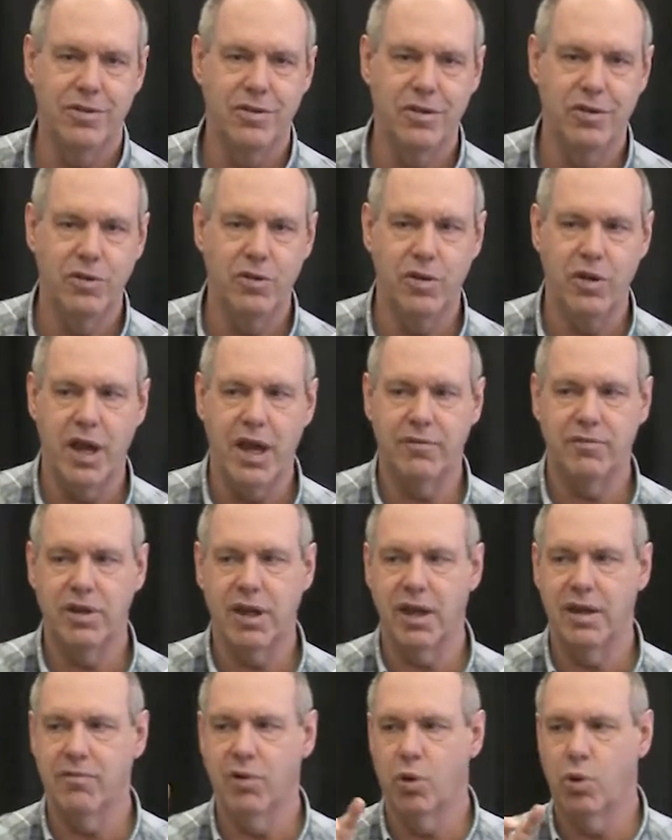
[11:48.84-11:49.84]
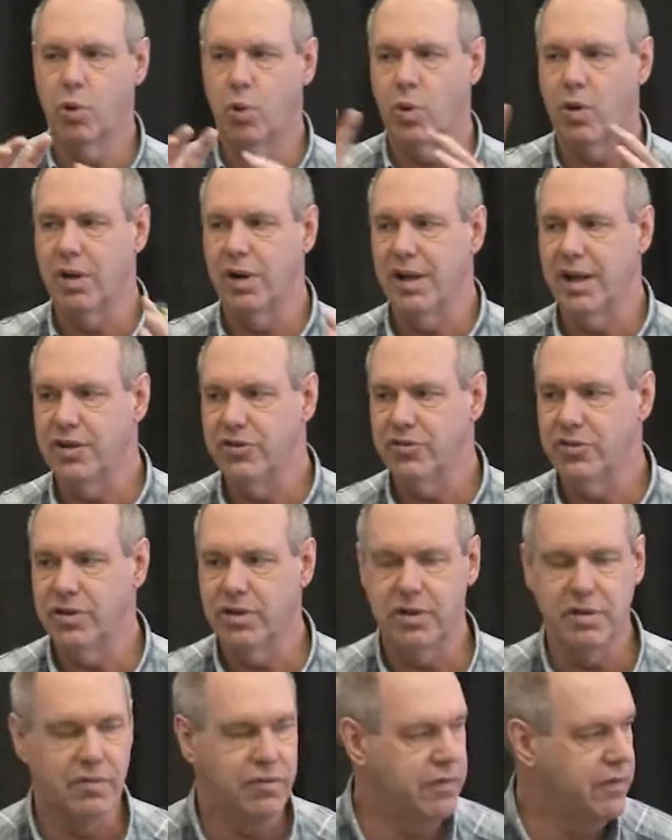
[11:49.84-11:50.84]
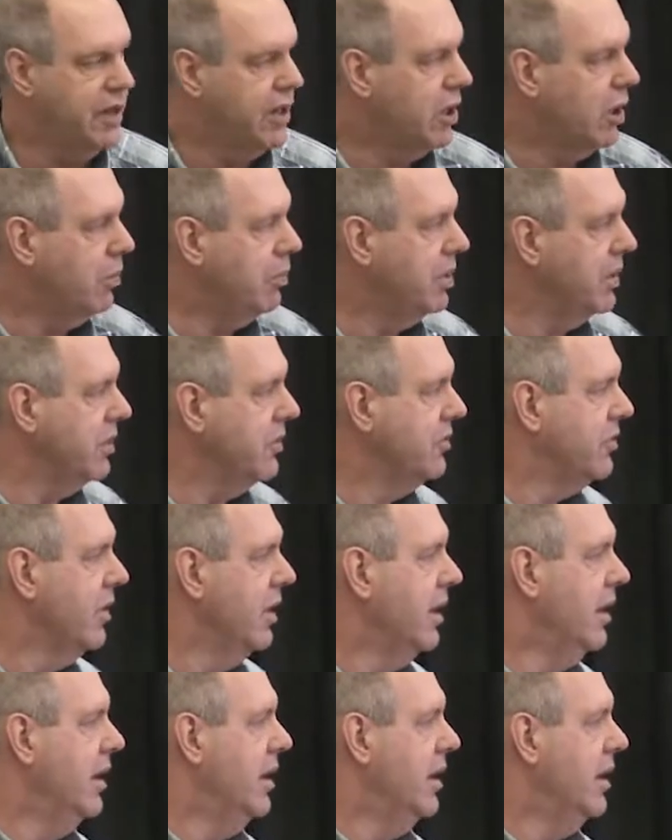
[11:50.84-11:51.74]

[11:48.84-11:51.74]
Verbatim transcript: you have to have a coordination of therapies,